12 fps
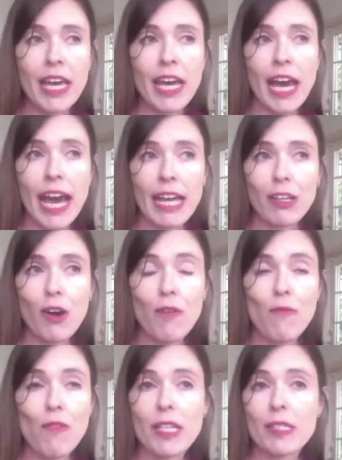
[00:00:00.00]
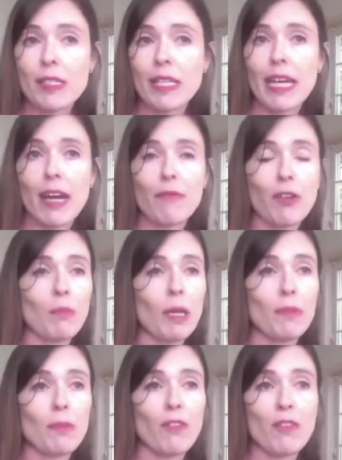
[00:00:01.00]
And conversely, I've known
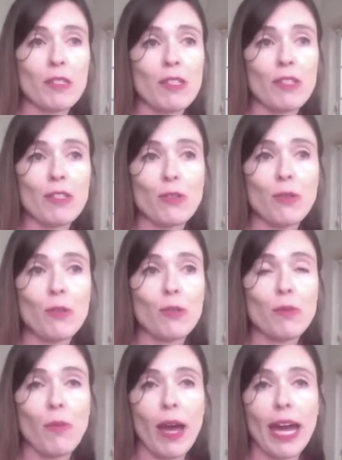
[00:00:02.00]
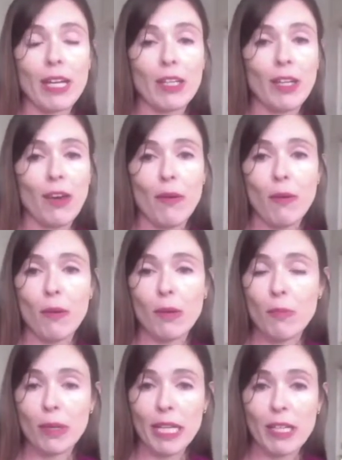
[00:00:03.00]
people who've visited schools where, they were
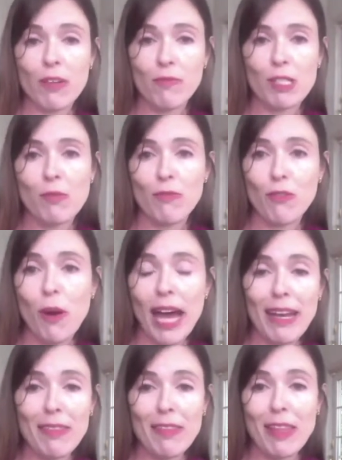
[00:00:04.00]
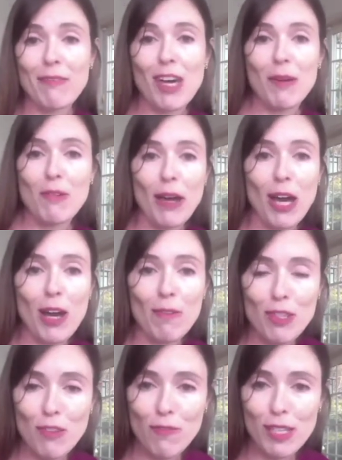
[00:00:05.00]
completely convinced beforehand, and then they've come away
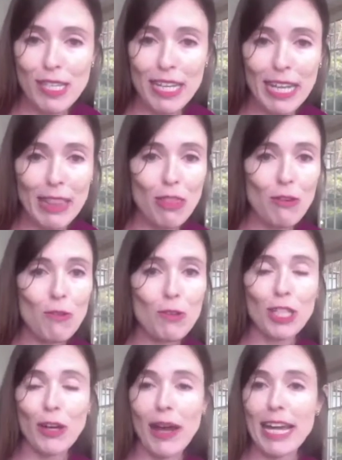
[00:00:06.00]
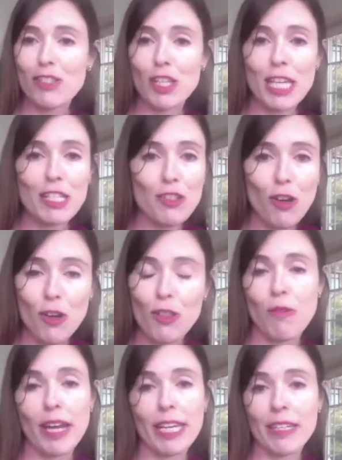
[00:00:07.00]
after the visit and thought, actually, it's not
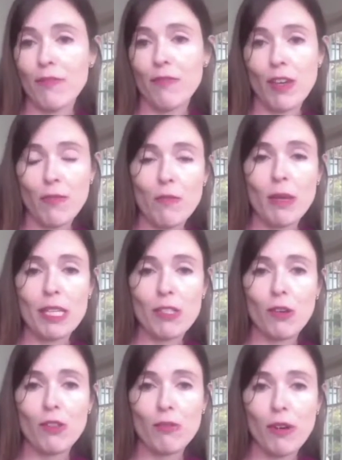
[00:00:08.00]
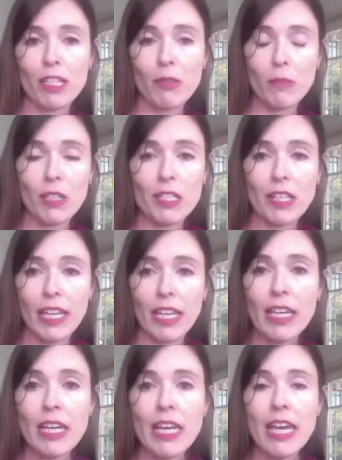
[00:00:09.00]
the right fit for me. It's not the right
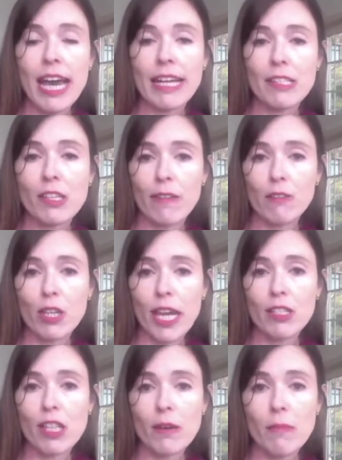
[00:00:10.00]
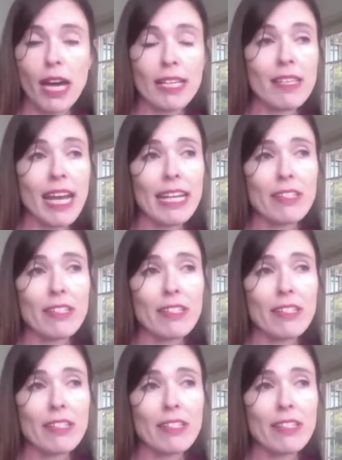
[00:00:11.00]
community. And so they've changed their minds.